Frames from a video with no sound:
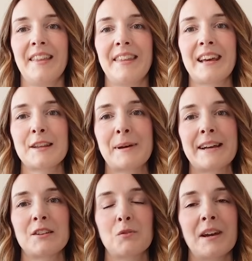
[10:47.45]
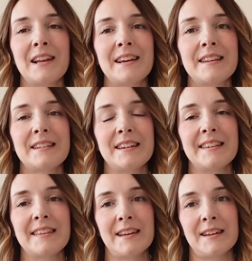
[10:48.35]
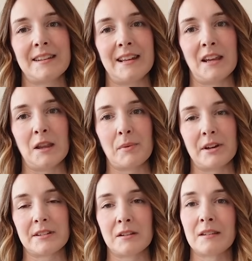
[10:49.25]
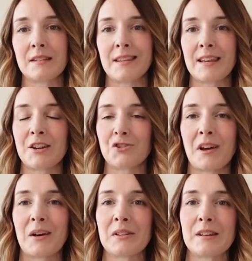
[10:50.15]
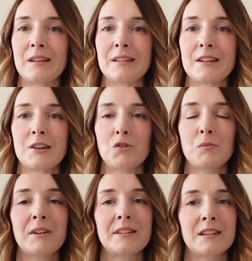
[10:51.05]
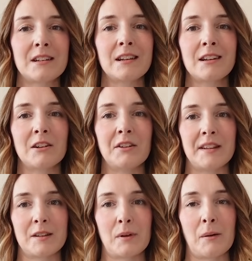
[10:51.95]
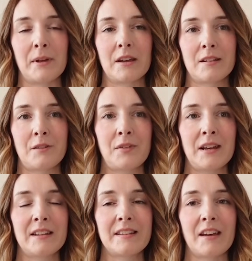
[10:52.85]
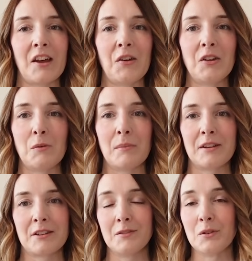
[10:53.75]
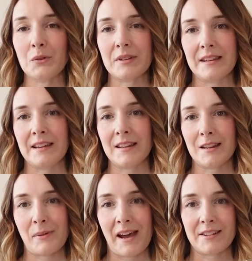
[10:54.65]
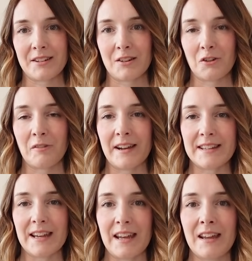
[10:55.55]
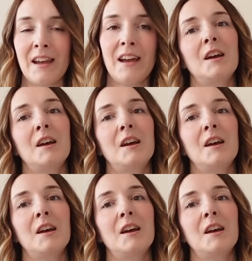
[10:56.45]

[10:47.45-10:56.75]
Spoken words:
The next pattern on my list is the Tilly and the Buttons Thea trousers. And I almost didn't include this one because I feel as though you must have all seen this pattern already.